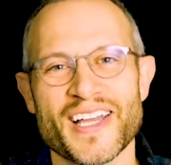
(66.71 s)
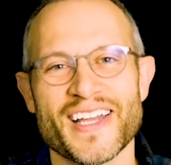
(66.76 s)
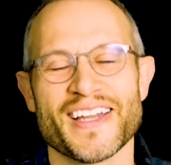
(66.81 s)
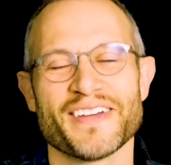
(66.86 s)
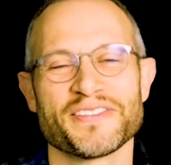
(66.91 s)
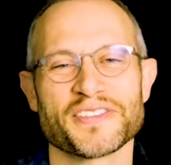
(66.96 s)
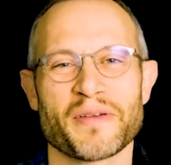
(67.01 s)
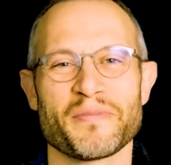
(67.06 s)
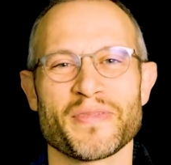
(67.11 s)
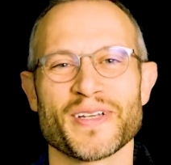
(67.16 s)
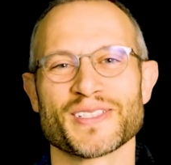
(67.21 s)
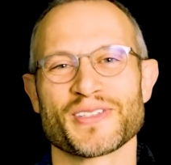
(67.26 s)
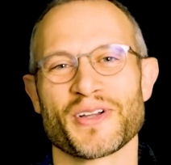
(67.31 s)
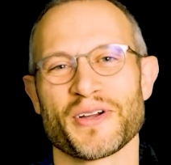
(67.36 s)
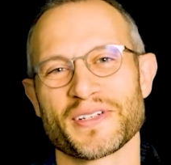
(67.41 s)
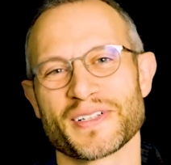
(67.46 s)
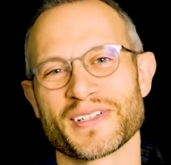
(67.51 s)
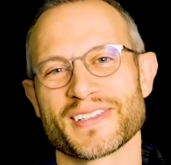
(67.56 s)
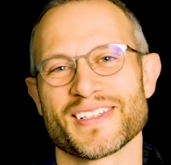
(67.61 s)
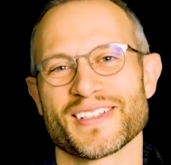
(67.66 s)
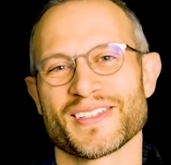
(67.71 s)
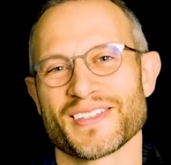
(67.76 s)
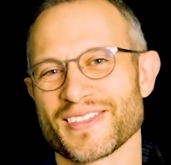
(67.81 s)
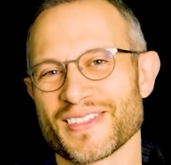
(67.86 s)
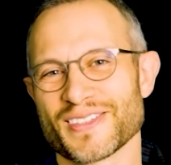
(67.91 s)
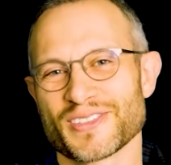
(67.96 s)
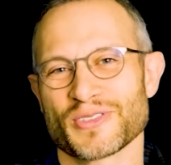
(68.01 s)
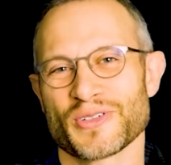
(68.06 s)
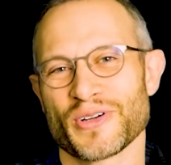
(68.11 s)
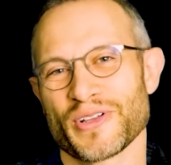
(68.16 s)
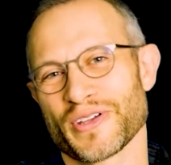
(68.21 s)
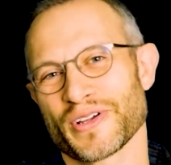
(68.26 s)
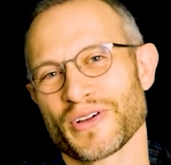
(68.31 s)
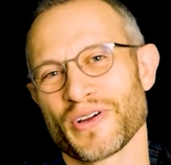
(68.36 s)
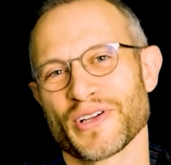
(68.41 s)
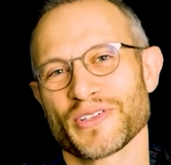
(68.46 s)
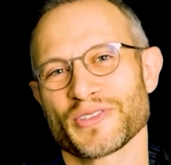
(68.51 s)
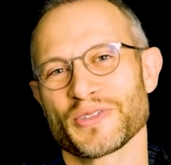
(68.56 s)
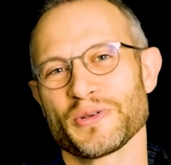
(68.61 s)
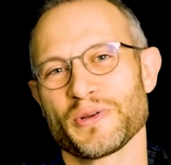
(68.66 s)
If somebody's going to school, they're
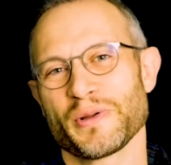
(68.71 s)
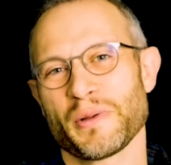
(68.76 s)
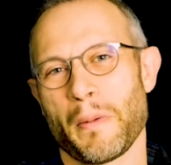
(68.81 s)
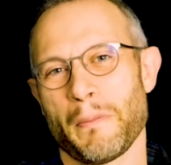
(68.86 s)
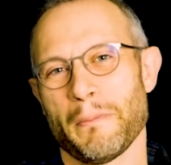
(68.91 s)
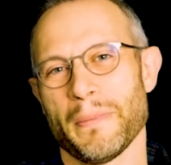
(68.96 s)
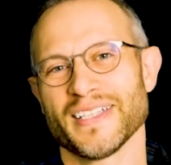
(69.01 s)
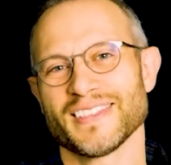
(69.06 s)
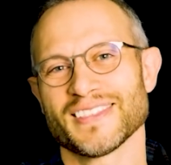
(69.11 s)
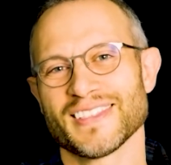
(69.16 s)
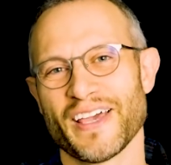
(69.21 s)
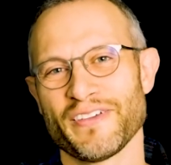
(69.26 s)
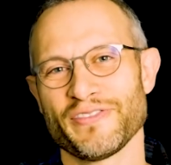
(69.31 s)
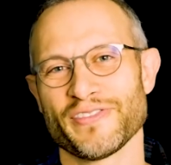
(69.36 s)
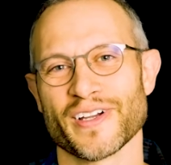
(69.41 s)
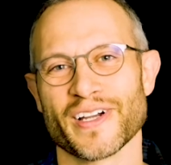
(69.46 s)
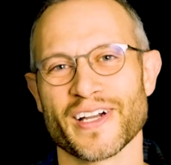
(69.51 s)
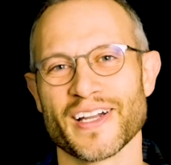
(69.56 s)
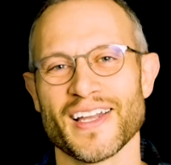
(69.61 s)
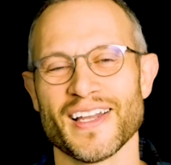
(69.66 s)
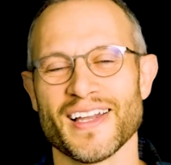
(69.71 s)
going to bet sefer.